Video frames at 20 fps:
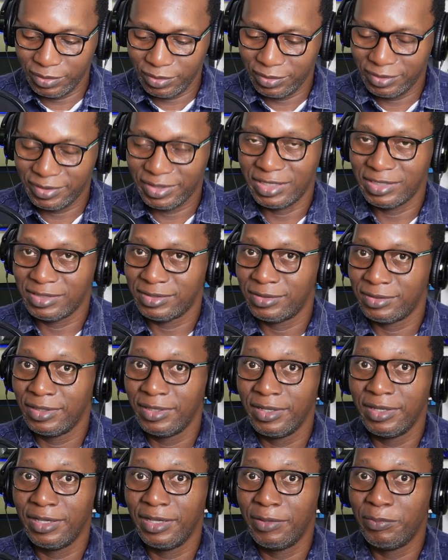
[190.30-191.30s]
there's
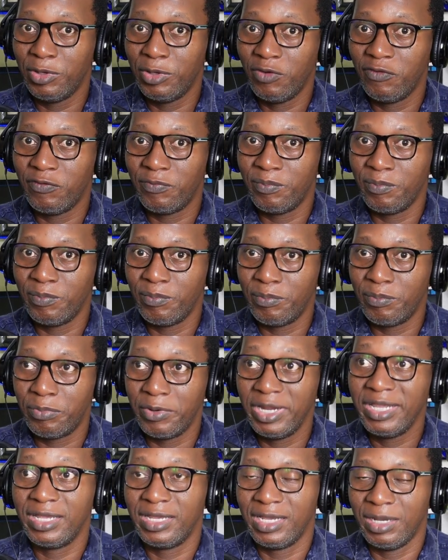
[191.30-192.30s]
a bit of
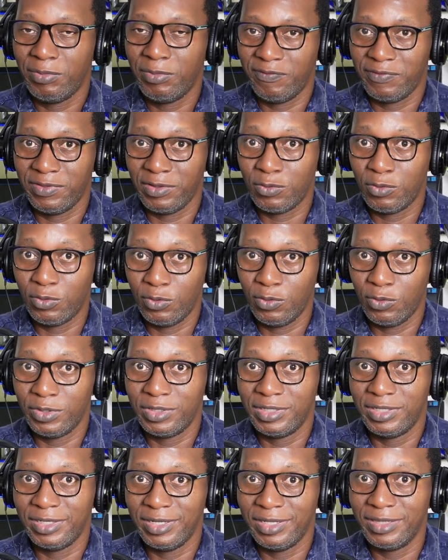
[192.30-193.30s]
breaking up of the
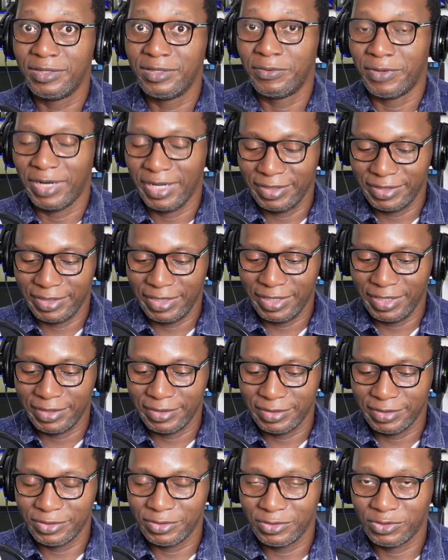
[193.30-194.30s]
chord in the right hand.
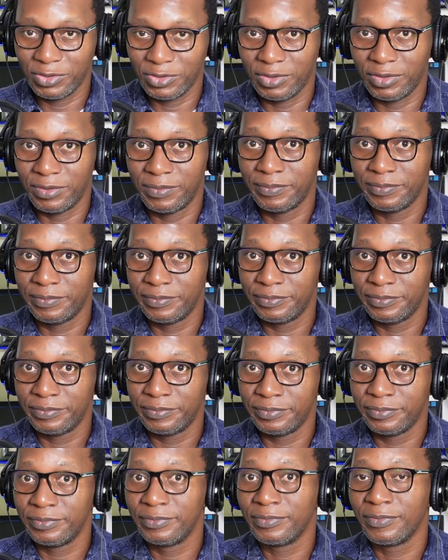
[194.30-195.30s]
So
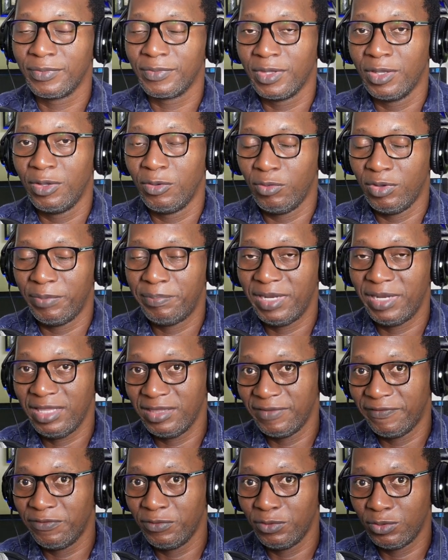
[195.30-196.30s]
we play
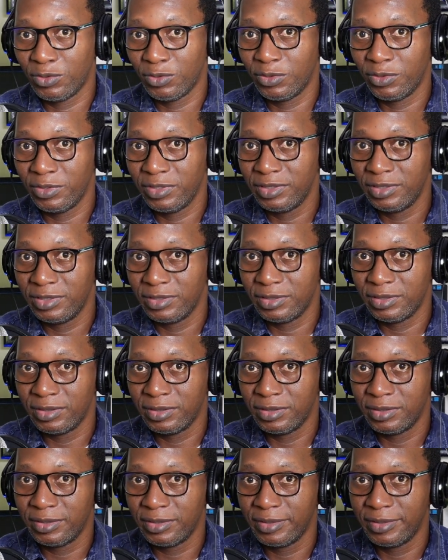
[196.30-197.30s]
the full chord,
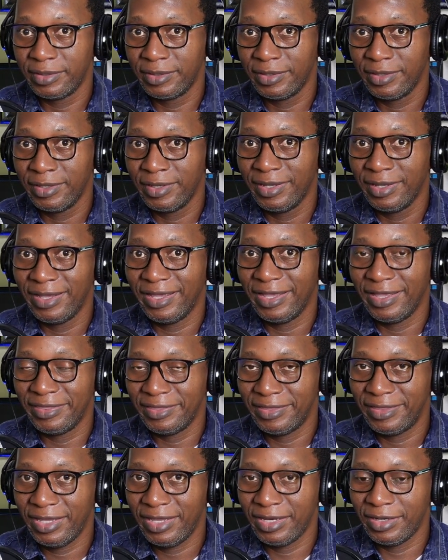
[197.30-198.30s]
and
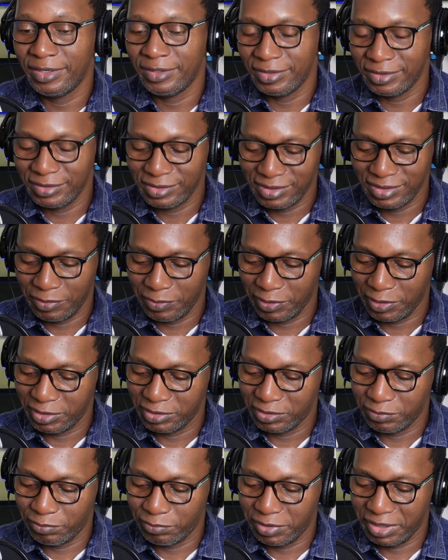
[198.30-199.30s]
then this is how we're going
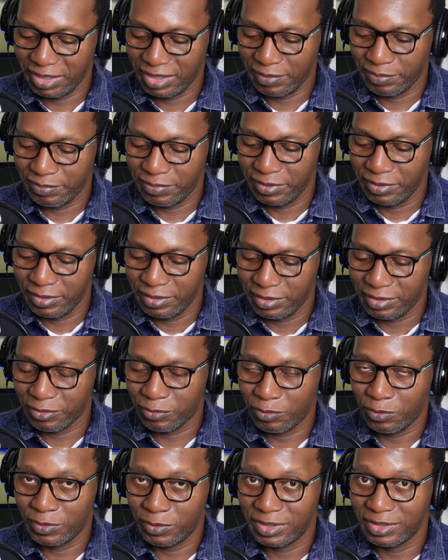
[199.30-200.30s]
to break up the
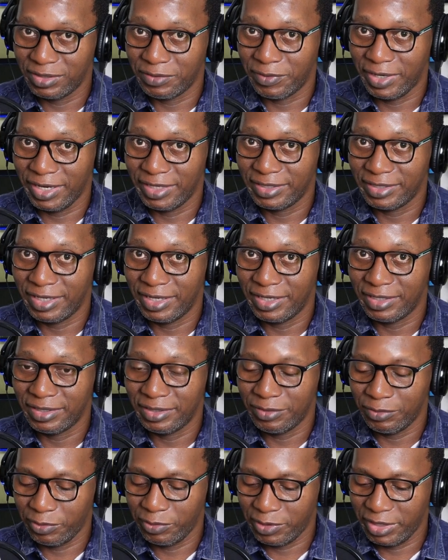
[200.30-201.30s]
chord in the right hand.
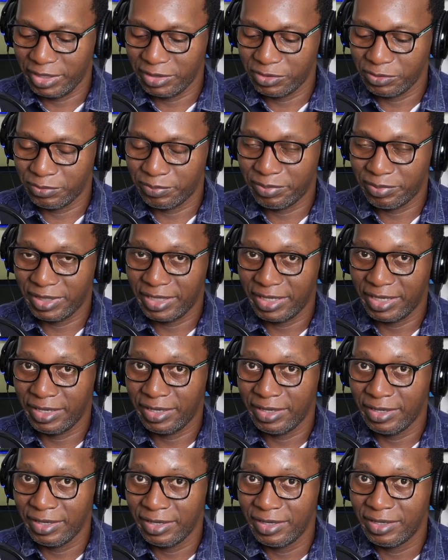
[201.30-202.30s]
We're going to play
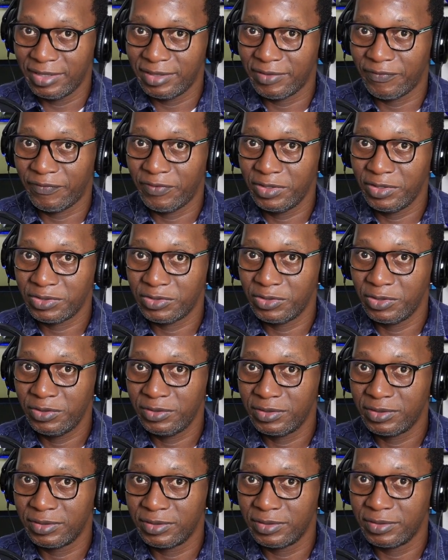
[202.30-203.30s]
the first
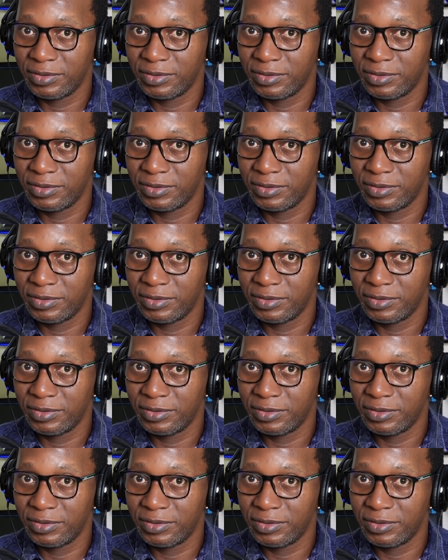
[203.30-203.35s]
note